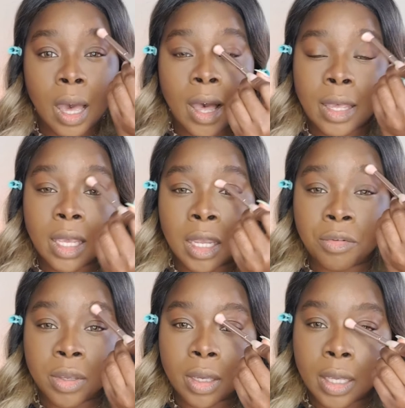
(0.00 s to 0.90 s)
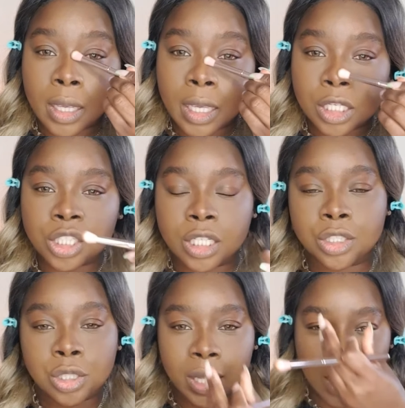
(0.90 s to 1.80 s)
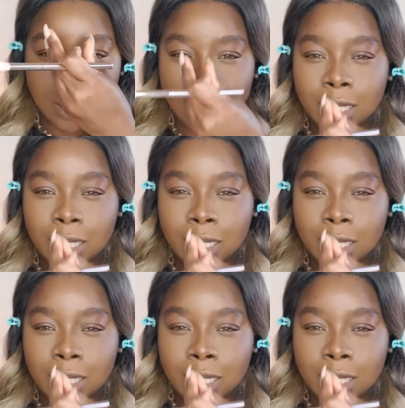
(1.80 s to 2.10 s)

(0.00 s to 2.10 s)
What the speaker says: eye area here just to kind of